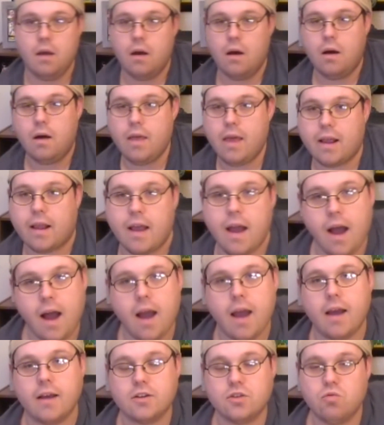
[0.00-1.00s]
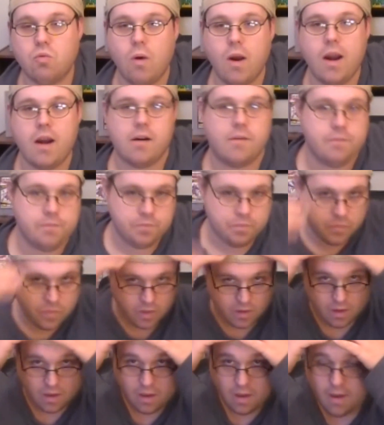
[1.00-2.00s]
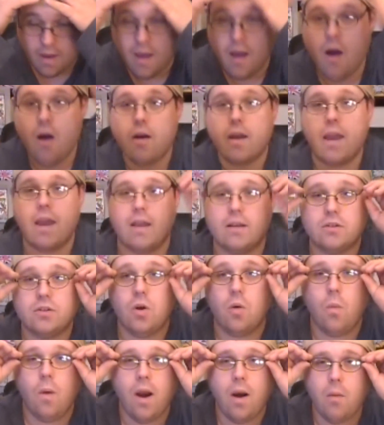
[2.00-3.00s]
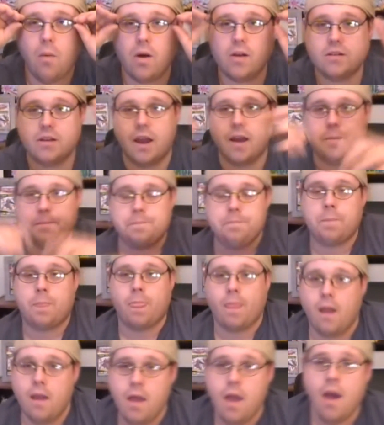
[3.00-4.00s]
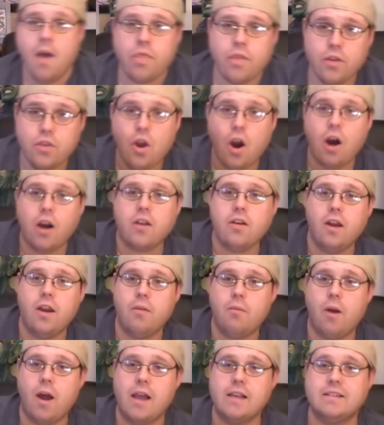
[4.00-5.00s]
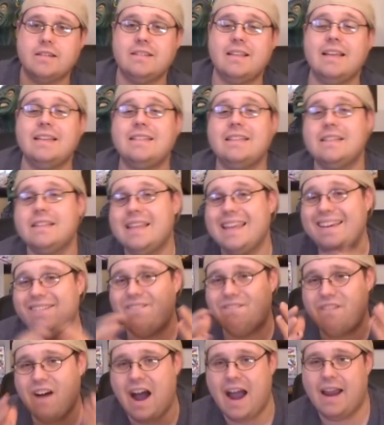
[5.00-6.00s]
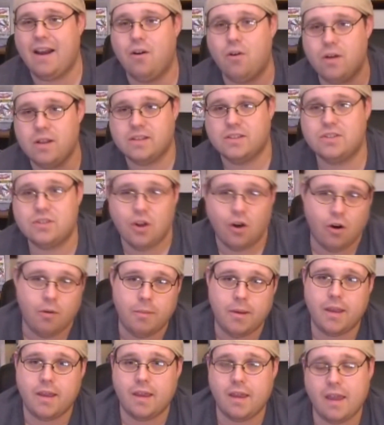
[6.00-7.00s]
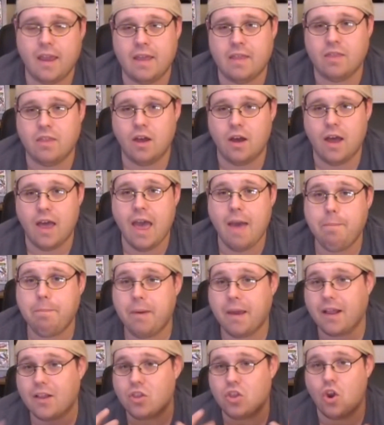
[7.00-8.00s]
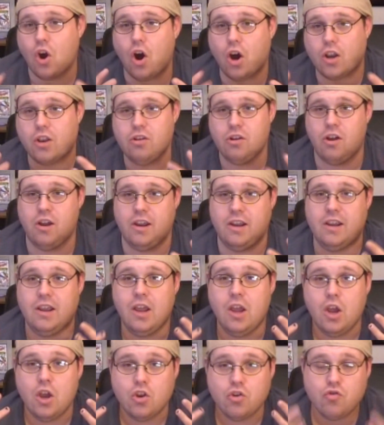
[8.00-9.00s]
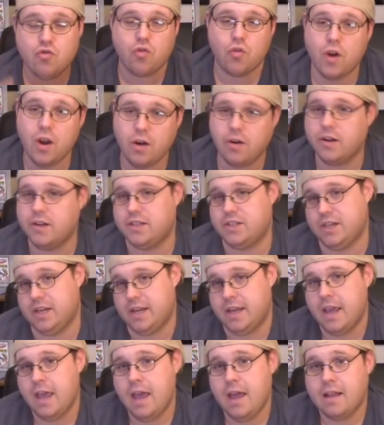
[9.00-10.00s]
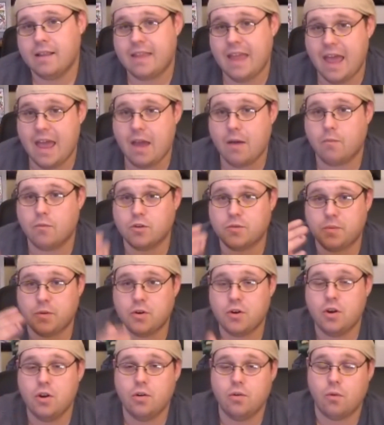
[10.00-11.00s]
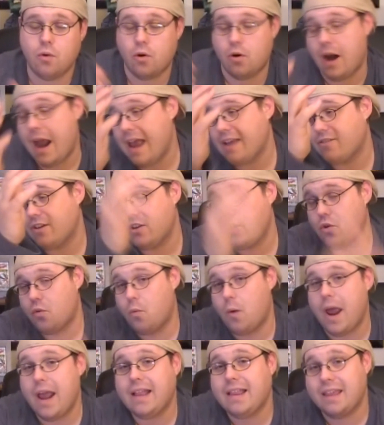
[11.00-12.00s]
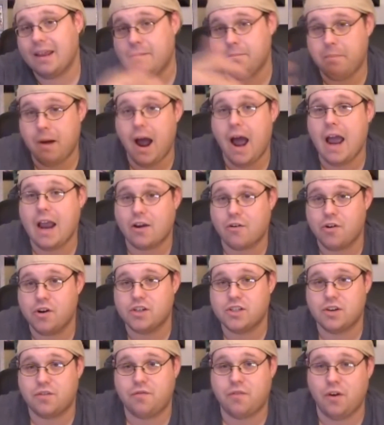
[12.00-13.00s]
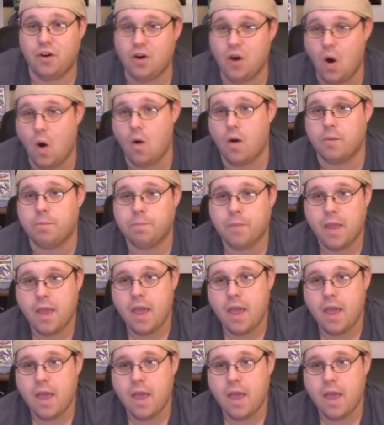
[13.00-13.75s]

Oh, that guy, I swear. Okay, so where was I? The Dark Knight Rises. This is the final installment in the epic Dark Knight trilogy that was produced, or actually directed by Christopher Nolan.